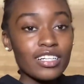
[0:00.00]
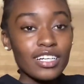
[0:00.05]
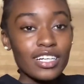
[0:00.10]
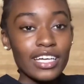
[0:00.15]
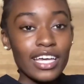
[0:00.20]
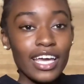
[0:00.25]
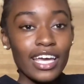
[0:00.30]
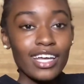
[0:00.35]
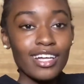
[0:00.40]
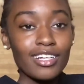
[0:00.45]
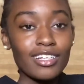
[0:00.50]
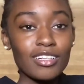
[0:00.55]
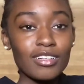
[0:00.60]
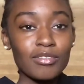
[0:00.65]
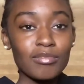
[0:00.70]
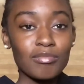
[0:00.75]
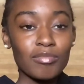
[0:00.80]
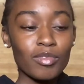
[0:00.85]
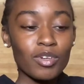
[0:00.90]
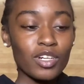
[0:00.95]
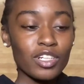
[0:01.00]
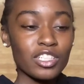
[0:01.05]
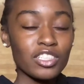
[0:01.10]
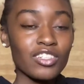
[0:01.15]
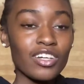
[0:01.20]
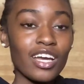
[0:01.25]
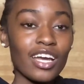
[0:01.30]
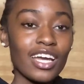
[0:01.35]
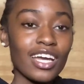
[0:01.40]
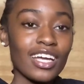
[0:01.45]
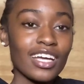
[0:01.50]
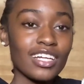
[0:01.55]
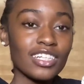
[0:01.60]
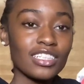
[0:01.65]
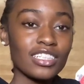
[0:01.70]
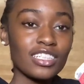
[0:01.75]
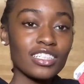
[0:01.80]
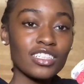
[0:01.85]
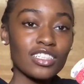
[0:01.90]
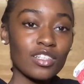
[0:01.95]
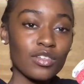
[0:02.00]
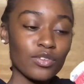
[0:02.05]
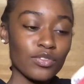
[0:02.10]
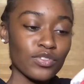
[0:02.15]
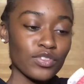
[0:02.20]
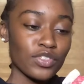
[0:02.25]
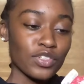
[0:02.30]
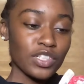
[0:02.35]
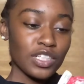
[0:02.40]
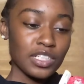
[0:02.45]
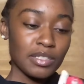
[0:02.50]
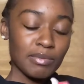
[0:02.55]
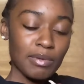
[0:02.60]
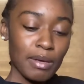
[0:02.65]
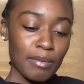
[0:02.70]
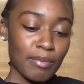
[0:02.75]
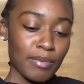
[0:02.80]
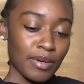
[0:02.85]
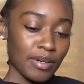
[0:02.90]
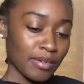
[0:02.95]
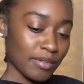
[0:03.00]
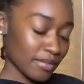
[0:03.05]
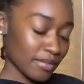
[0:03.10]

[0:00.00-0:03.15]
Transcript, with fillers: Again, more trash. This is the Fruities paper.